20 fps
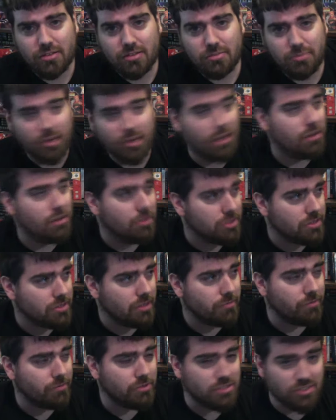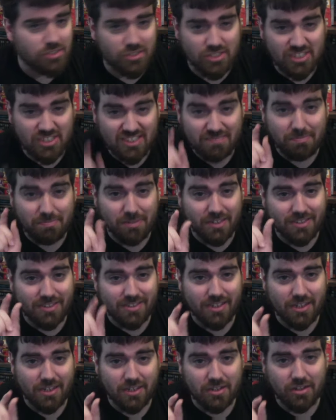but I looked up for just a split
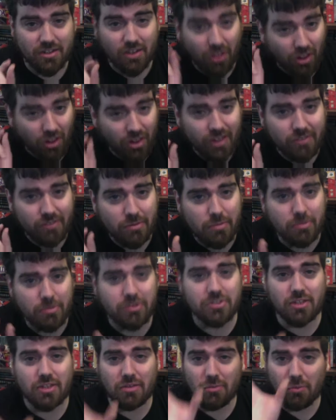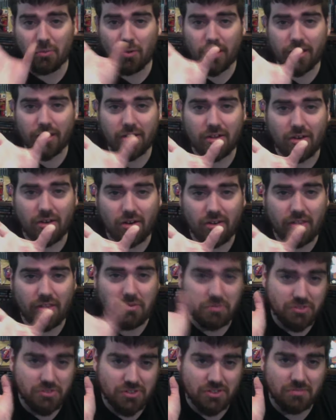second, and all I remember is a white car
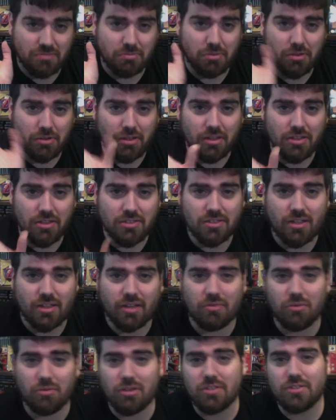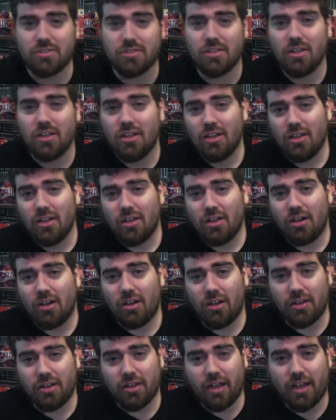that was completely sideways
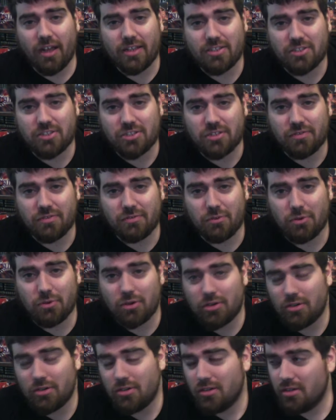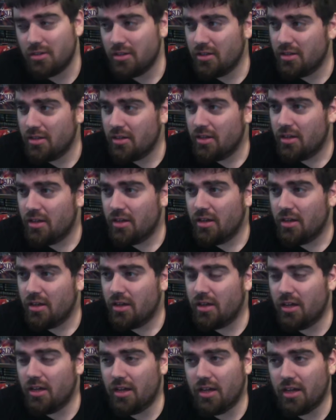on I-64.
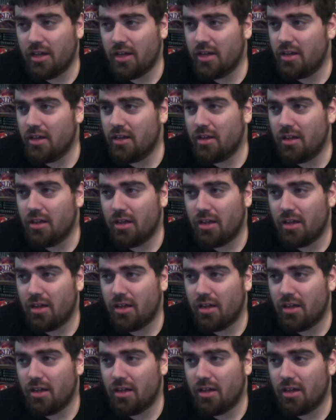And